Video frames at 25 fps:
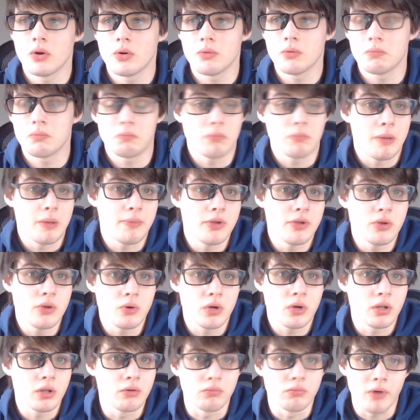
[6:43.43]
maybe you
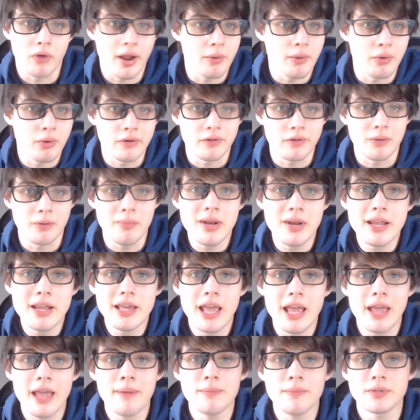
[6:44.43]
could write one of our
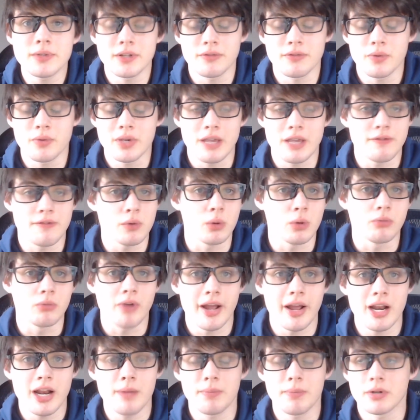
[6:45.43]
minigames if we give you a
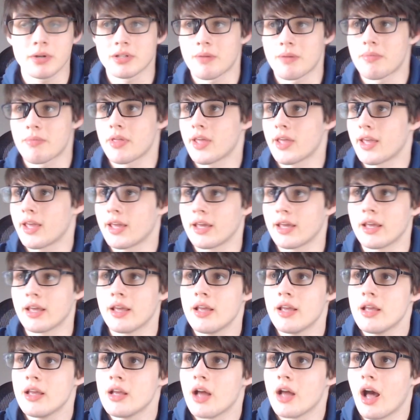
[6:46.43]
write-up or something.
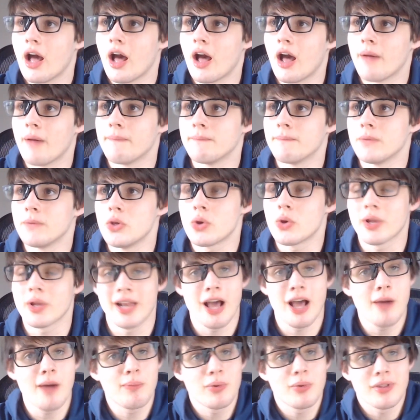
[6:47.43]
You can
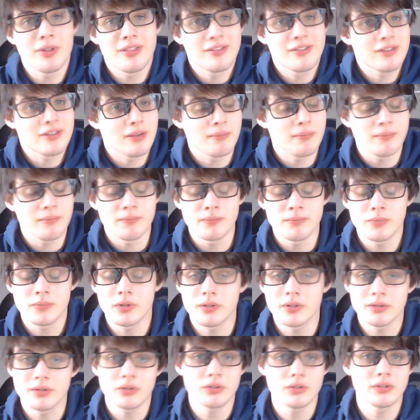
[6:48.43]
help with some
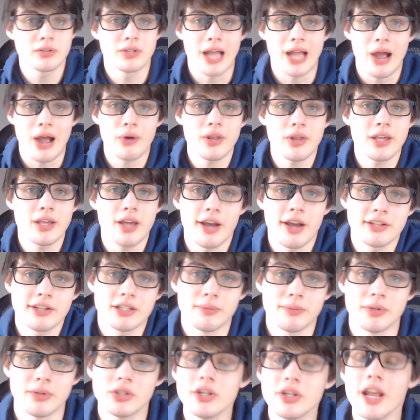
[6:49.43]
towny
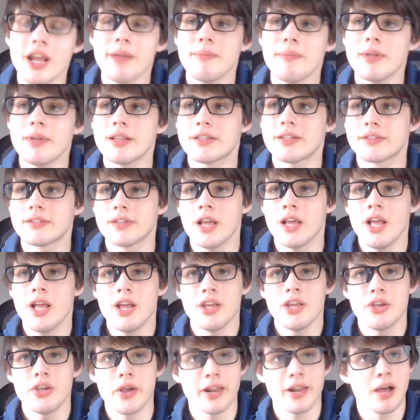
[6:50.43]
custom enchantments.
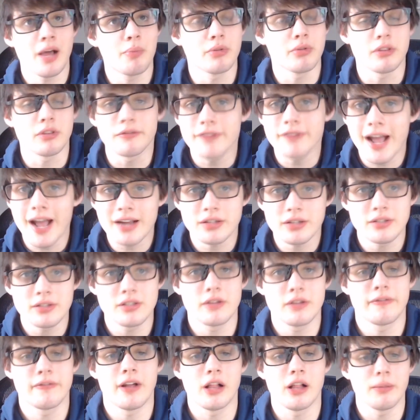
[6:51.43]
You can help with the factions
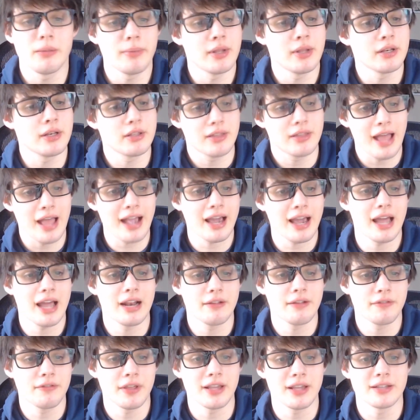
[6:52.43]
development. That kind
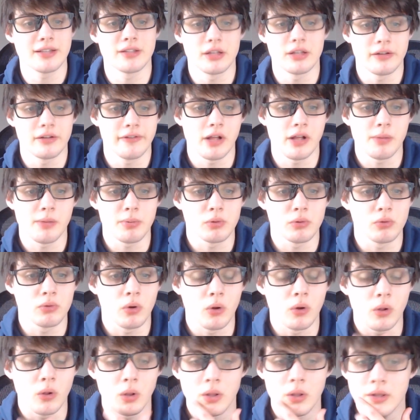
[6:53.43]
of thing is the developer
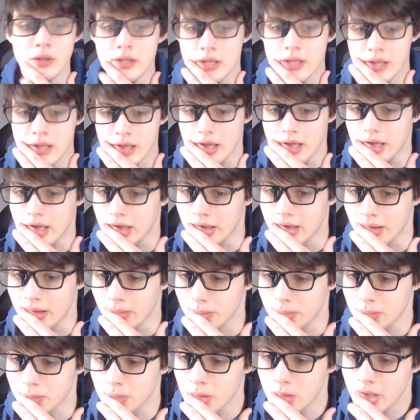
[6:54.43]
role.
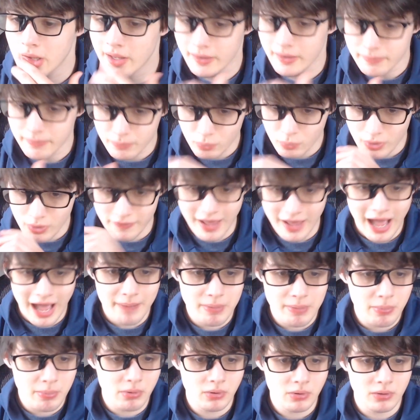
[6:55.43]
We've had
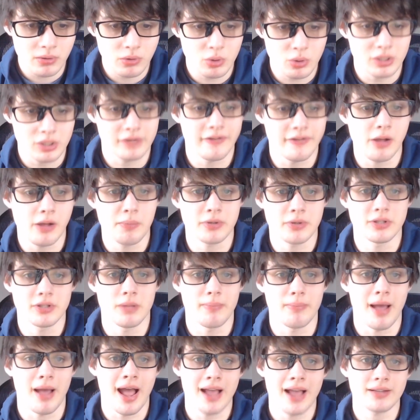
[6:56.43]
people who are developers in the
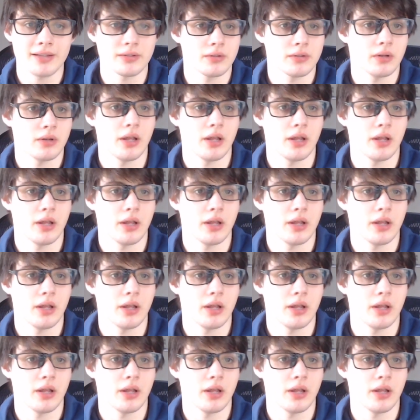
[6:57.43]
past.